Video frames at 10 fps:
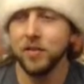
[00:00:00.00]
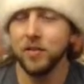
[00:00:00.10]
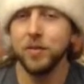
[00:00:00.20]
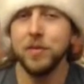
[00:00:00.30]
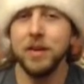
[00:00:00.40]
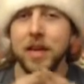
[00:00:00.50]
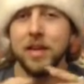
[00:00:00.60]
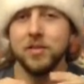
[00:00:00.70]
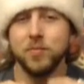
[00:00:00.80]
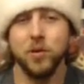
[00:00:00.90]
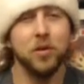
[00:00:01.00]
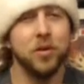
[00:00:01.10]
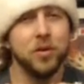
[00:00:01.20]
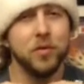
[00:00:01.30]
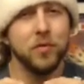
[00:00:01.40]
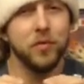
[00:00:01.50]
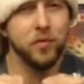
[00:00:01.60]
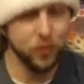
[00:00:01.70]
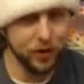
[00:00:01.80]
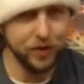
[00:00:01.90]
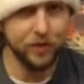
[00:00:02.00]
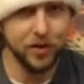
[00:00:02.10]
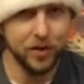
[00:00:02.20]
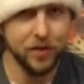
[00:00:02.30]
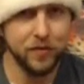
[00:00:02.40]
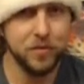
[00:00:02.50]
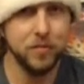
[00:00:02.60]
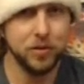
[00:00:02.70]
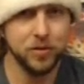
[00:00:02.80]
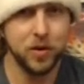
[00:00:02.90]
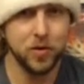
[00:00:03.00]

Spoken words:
going to be a spoiler-free video for the most part.